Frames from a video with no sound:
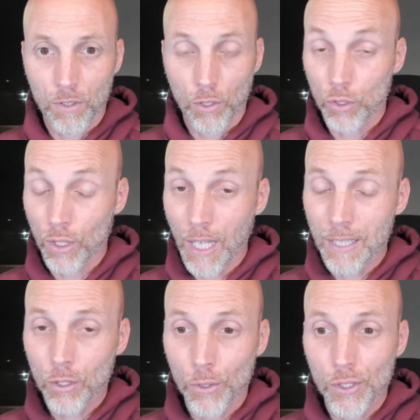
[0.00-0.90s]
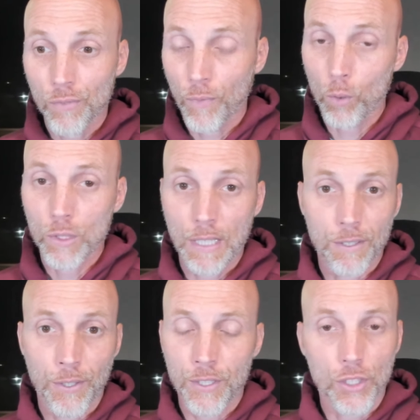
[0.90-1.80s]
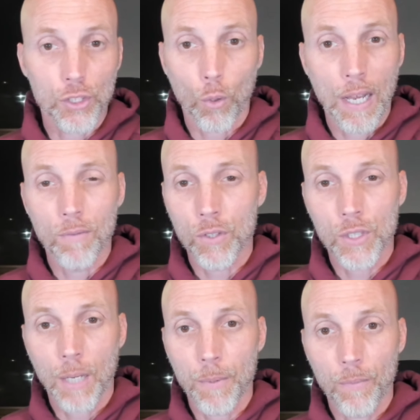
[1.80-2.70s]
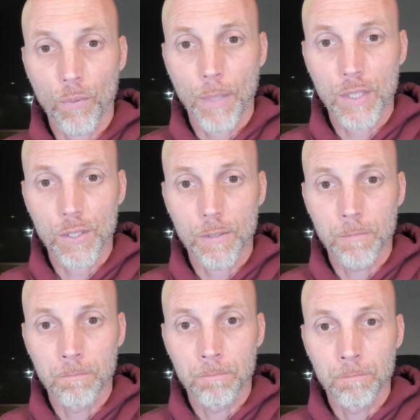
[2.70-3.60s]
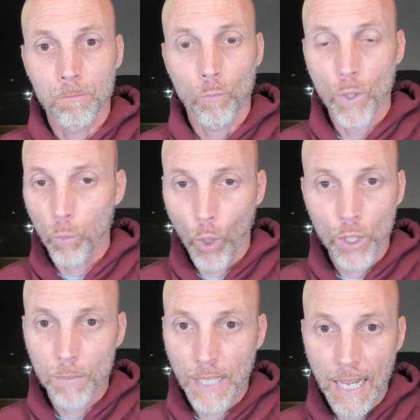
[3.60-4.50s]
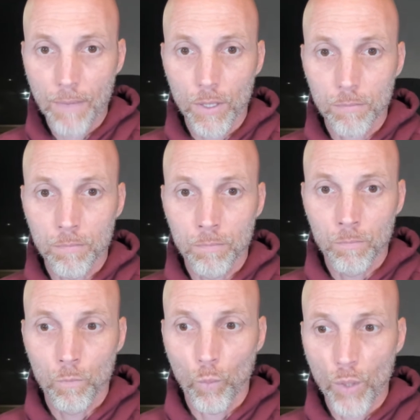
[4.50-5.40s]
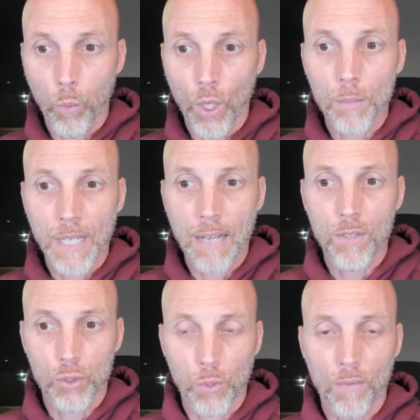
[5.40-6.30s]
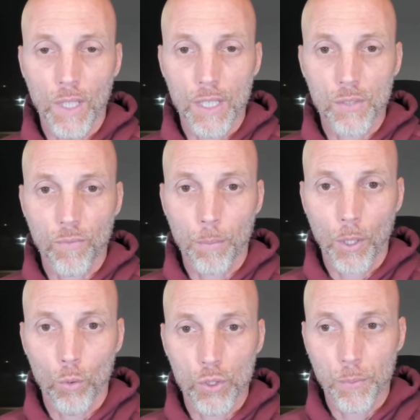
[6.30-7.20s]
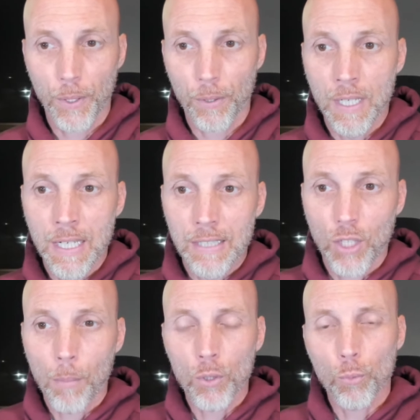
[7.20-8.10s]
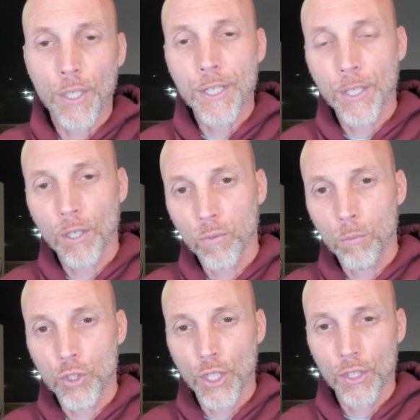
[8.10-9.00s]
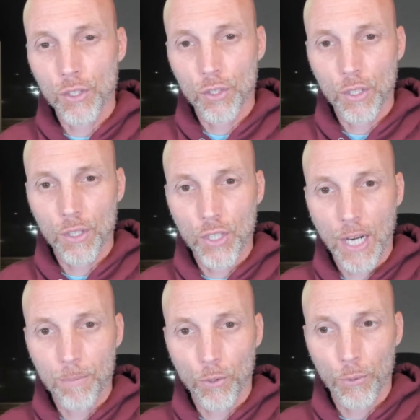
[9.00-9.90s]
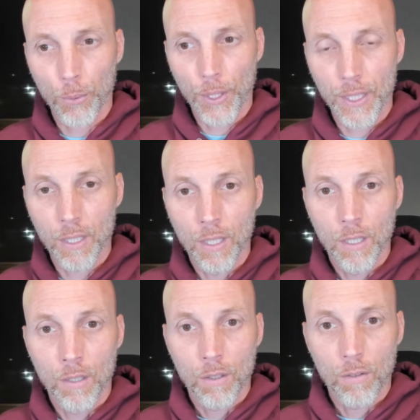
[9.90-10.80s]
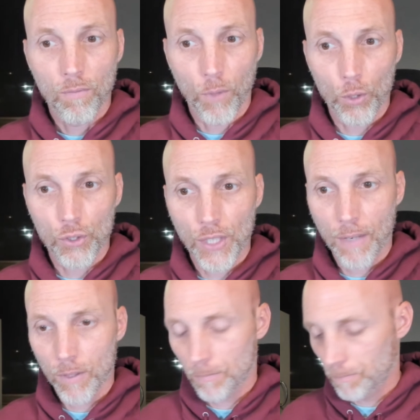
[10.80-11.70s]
There's a lot of Christian folks out there that just don't have this type of information. We want them to have it. We want them to have this revelation from the Holy Spirit. So I'm going to read here from Genesis chapter 3, verse 7.